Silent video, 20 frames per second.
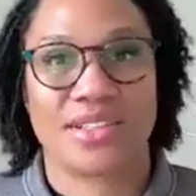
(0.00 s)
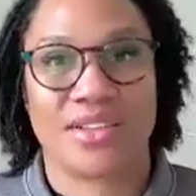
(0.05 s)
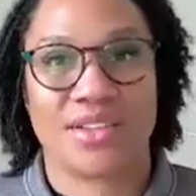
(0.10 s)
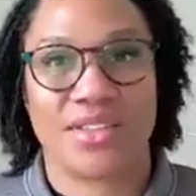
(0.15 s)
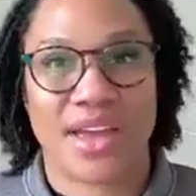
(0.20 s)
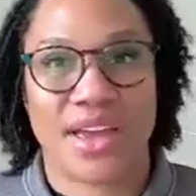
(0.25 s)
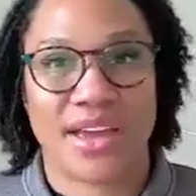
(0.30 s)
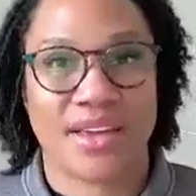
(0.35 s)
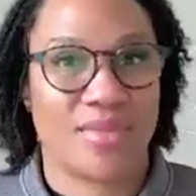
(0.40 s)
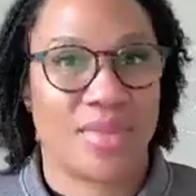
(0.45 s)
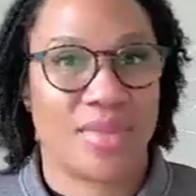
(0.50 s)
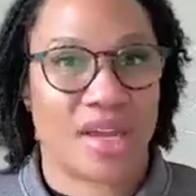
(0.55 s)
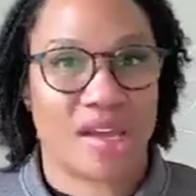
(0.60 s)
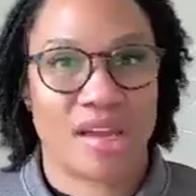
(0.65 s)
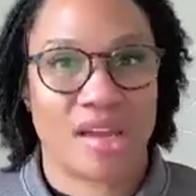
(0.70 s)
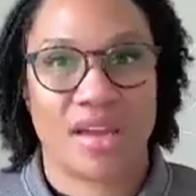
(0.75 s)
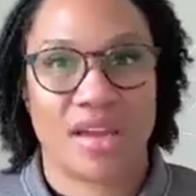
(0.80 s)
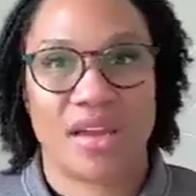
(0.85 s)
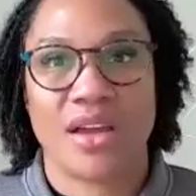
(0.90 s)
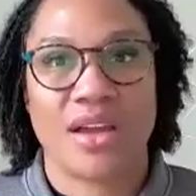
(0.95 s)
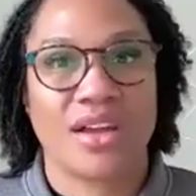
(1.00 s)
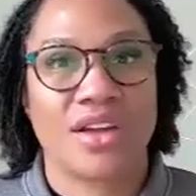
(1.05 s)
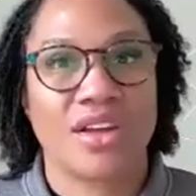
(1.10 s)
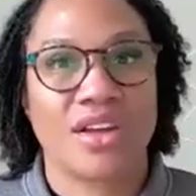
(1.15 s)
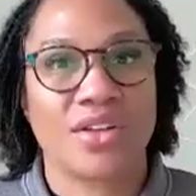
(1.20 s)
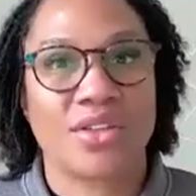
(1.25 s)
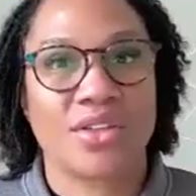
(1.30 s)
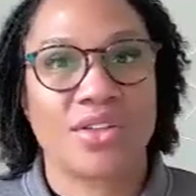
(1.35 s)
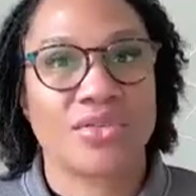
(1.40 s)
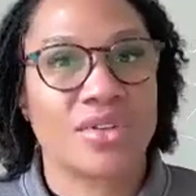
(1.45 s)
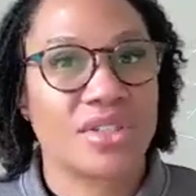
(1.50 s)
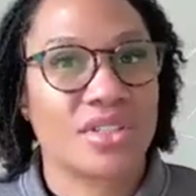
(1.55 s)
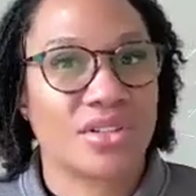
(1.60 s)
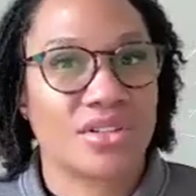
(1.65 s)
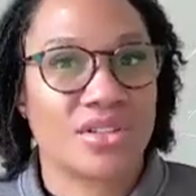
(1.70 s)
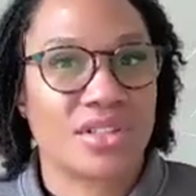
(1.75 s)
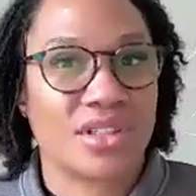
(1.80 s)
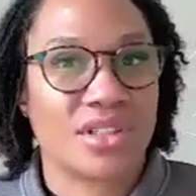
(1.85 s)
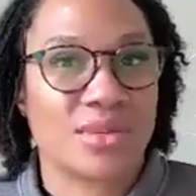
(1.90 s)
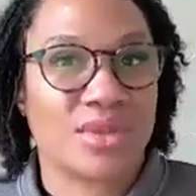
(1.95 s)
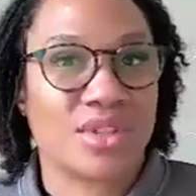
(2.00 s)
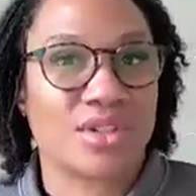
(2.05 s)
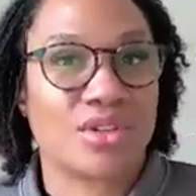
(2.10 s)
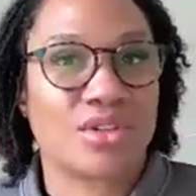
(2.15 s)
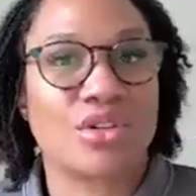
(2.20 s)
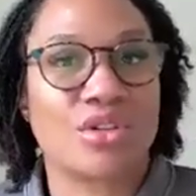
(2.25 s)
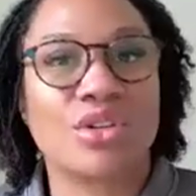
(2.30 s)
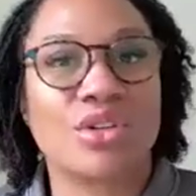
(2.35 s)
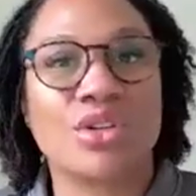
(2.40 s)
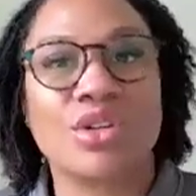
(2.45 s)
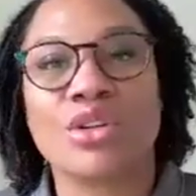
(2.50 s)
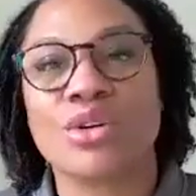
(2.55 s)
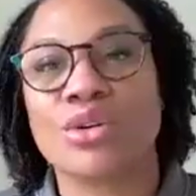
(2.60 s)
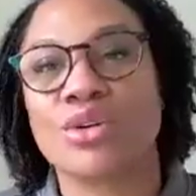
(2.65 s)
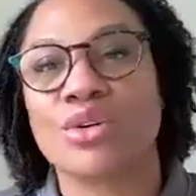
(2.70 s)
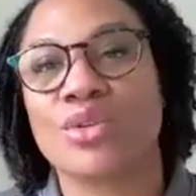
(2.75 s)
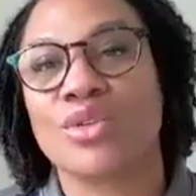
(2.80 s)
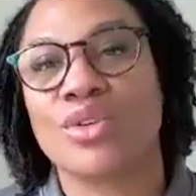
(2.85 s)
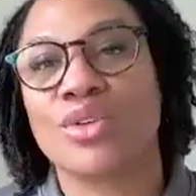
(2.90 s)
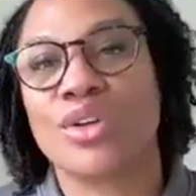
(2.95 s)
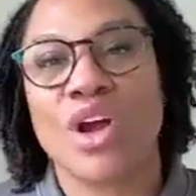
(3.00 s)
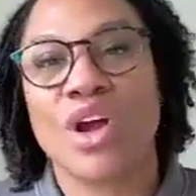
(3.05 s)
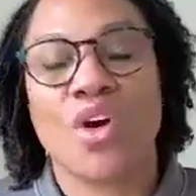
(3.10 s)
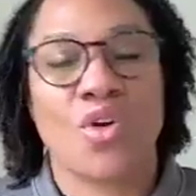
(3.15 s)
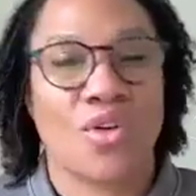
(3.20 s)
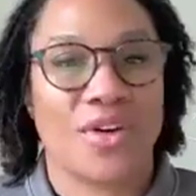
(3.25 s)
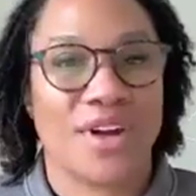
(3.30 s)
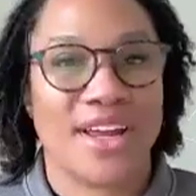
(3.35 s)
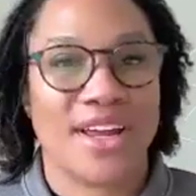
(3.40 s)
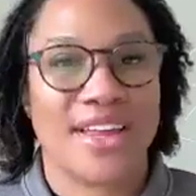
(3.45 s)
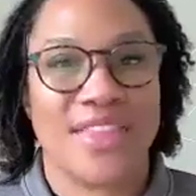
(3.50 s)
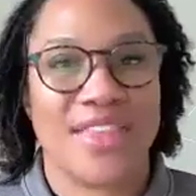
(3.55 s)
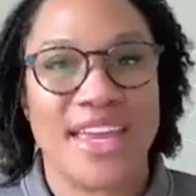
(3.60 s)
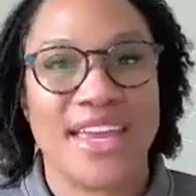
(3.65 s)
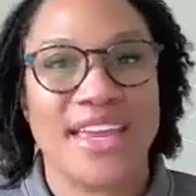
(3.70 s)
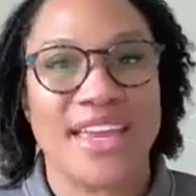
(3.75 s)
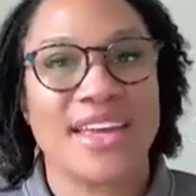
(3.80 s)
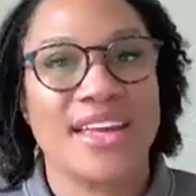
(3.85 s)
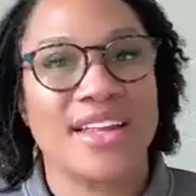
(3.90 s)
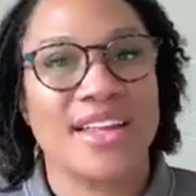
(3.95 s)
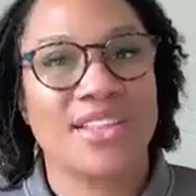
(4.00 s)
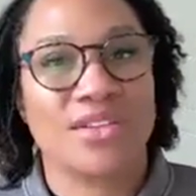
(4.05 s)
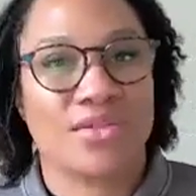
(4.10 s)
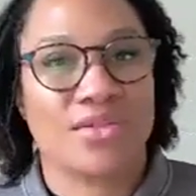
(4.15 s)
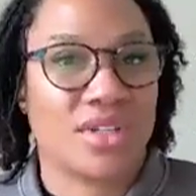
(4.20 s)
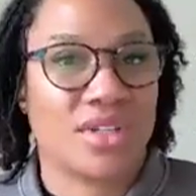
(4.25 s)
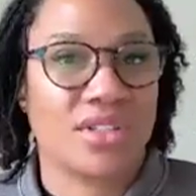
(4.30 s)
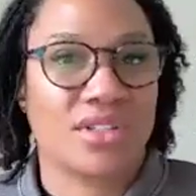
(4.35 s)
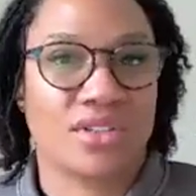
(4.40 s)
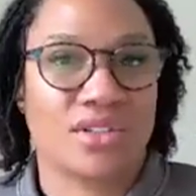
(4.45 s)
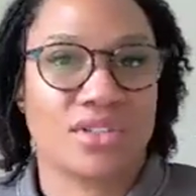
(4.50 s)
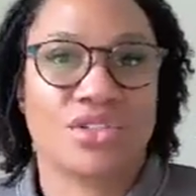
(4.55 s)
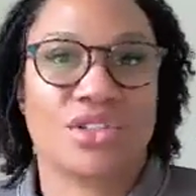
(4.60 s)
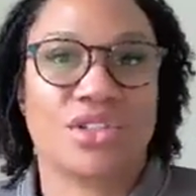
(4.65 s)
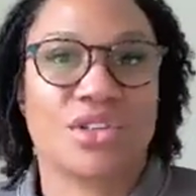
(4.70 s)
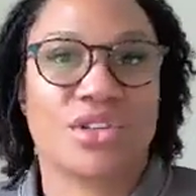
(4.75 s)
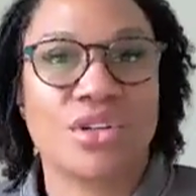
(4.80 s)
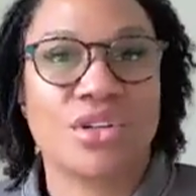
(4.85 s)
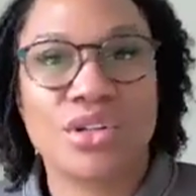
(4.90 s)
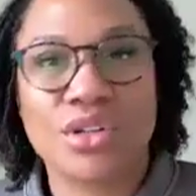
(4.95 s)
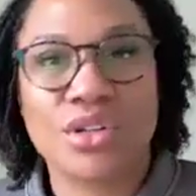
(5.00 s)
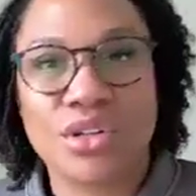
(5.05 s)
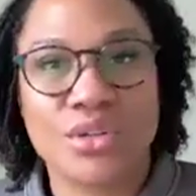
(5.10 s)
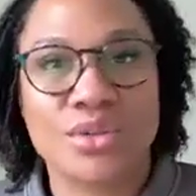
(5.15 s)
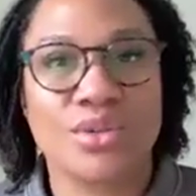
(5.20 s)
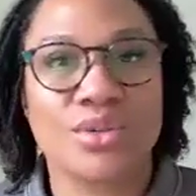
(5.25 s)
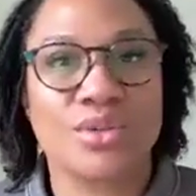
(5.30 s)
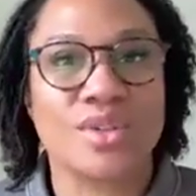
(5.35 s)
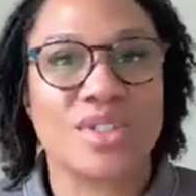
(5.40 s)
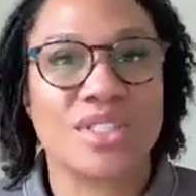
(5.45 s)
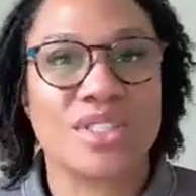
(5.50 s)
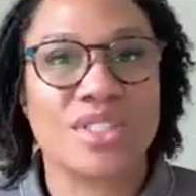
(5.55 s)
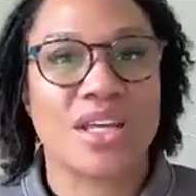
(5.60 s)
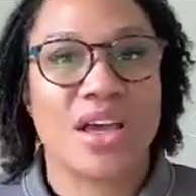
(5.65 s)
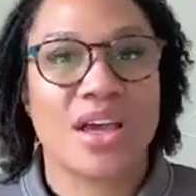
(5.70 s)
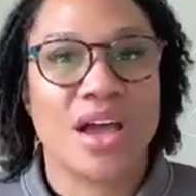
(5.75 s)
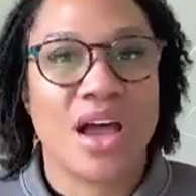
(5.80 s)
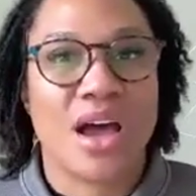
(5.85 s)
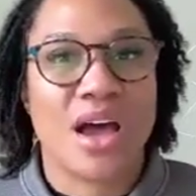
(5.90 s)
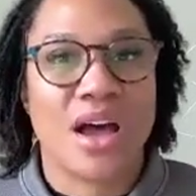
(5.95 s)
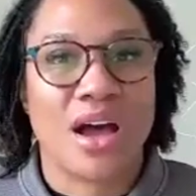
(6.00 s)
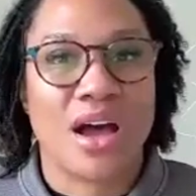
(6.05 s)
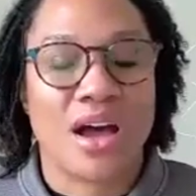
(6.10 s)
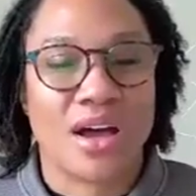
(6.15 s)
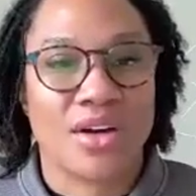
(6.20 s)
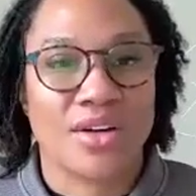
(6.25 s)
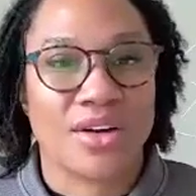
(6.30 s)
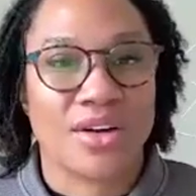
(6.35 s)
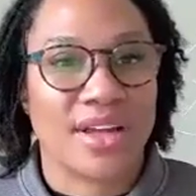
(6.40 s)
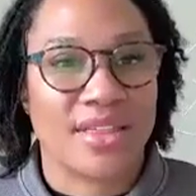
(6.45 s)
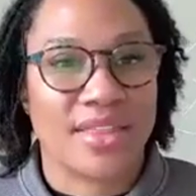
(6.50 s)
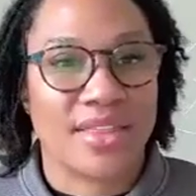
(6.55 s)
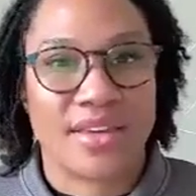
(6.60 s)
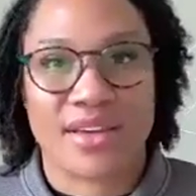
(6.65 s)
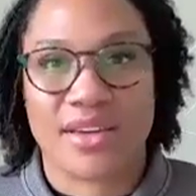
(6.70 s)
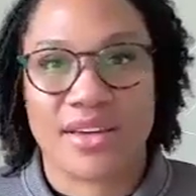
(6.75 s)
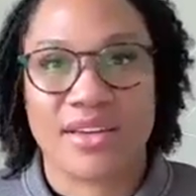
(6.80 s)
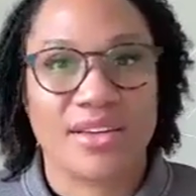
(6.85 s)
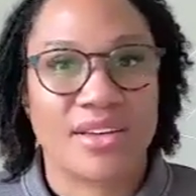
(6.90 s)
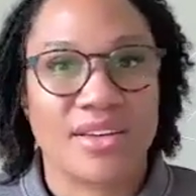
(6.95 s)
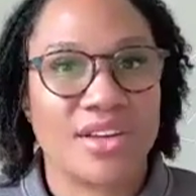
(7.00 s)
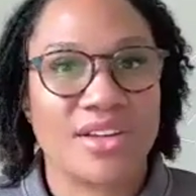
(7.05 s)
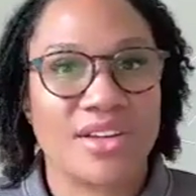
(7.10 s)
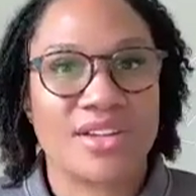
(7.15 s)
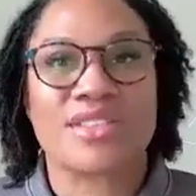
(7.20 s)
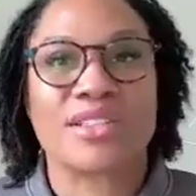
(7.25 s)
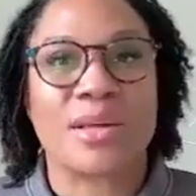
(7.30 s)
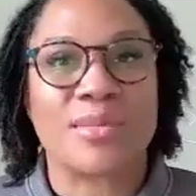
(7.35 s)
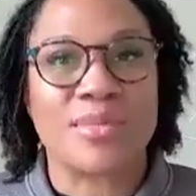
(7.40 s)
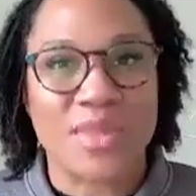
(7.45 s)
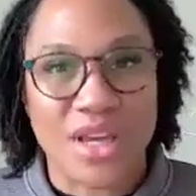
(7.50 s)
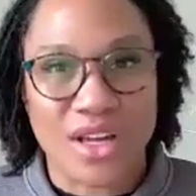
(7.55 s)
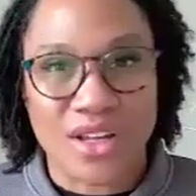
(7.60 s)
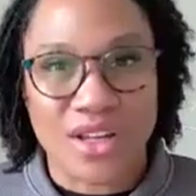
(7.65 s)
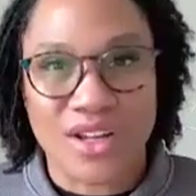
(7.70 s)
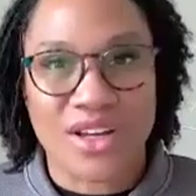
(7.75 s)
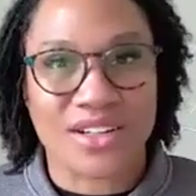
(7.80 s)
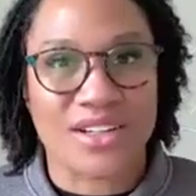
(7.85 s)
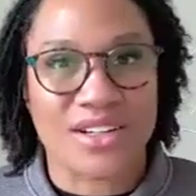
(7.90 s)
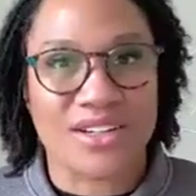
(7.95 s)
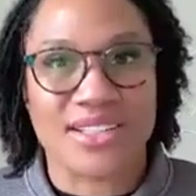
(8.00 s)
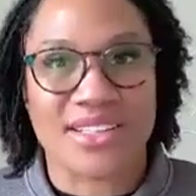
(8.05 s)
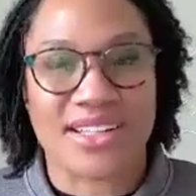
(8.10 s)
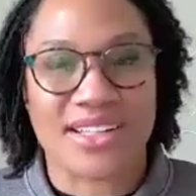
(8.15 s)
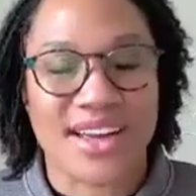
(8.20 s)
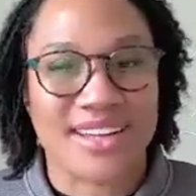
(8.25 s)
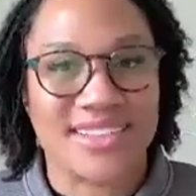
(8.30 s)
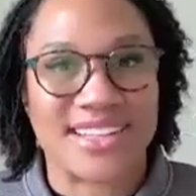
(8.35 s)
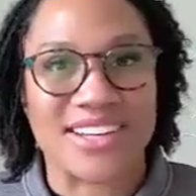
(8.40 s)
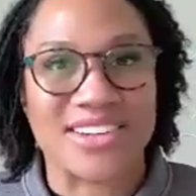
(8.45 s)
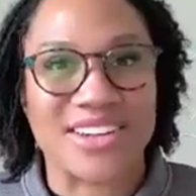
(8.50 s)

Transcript: So that could be, the research seems to conclude, or in the end, the research concludes, or something along those lines.